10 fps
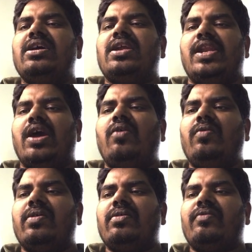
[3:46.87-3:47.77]

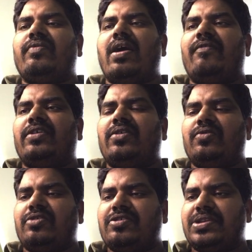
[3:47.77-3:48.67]
Now after
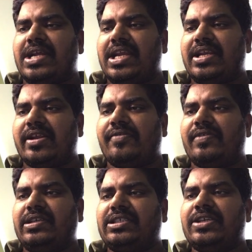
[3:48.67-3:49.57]
2019
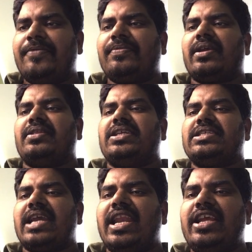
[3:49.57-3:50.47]
onwards, this
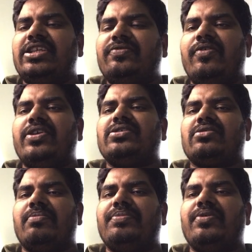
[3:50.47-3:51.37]
NSO is
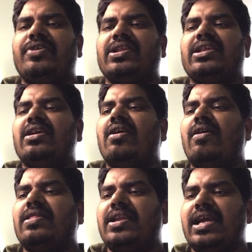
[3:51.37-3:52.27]
computing
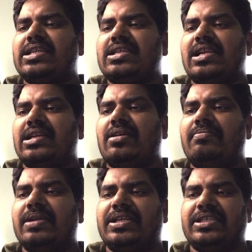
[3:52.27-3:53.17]
all the national income
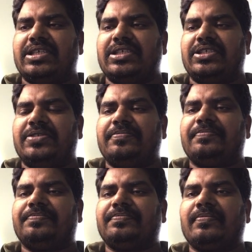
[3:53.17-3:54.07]
matrices,
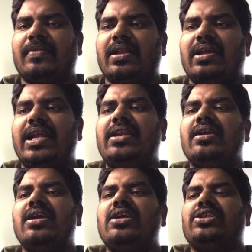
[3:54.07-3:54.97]
right?
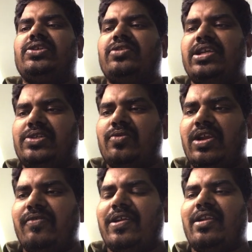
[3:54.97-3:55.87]
So there is
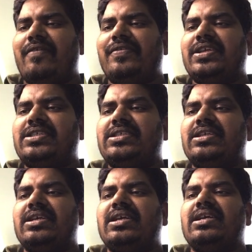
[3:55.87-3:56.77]
only one office,
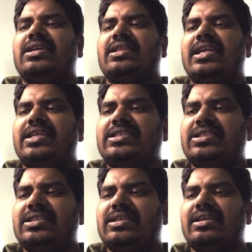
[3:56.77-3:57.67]
that is
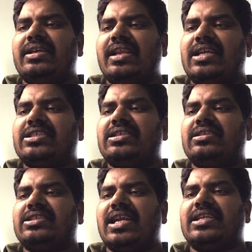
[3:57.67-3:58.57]
National
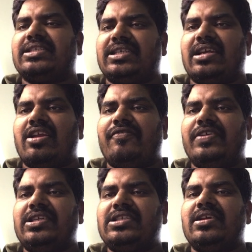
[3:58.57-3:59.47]
Statistical
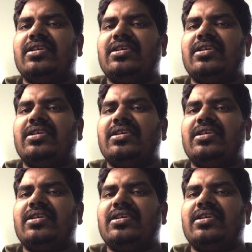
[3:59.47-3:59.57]
Office.